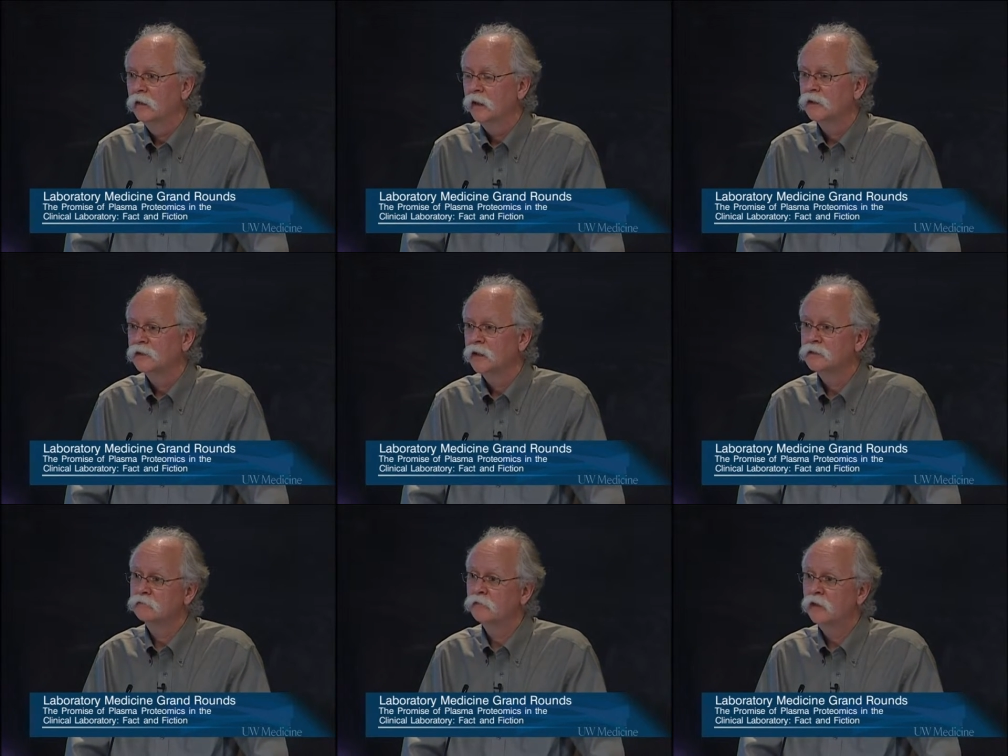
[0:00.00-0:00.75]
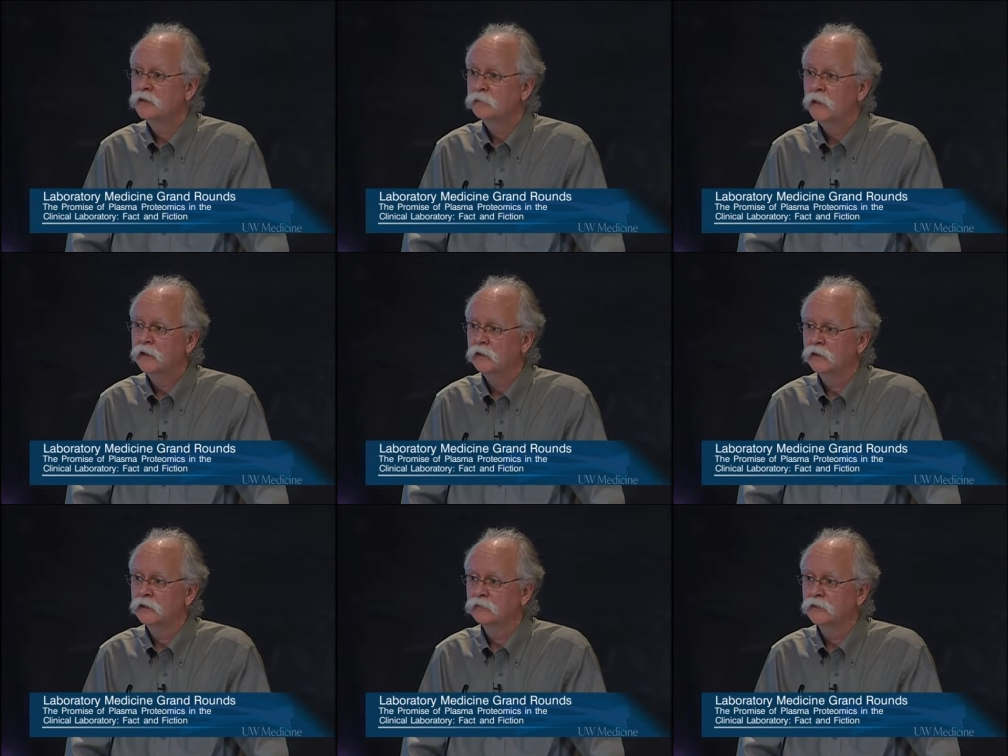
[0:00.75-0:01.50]
It's, it's very
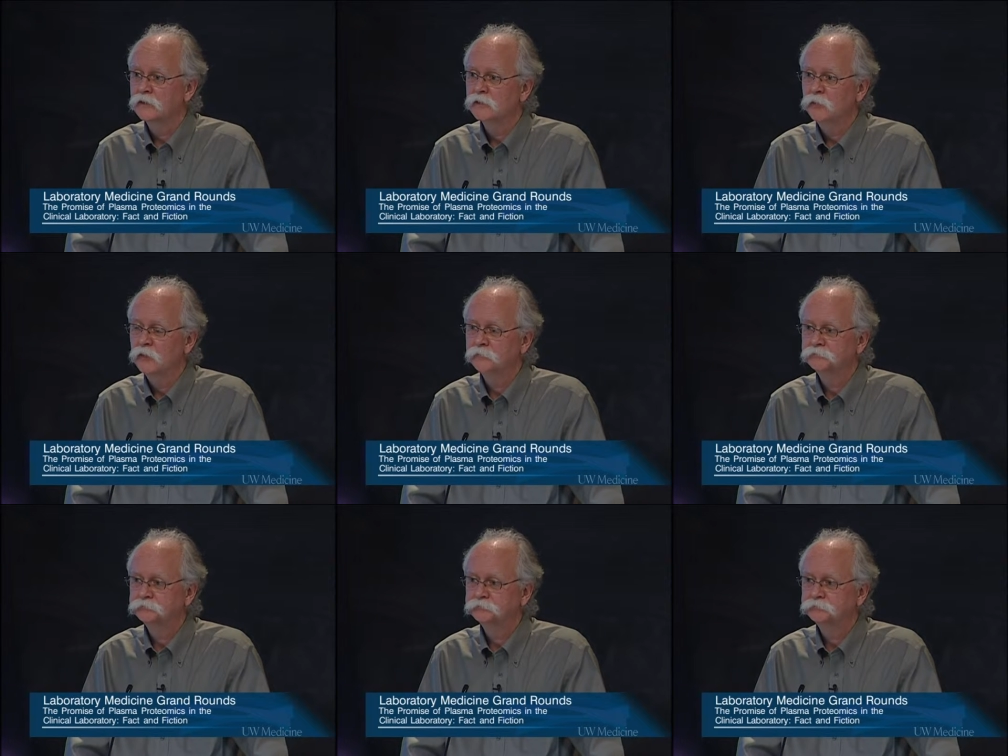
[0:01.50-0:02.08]
speculative at this point.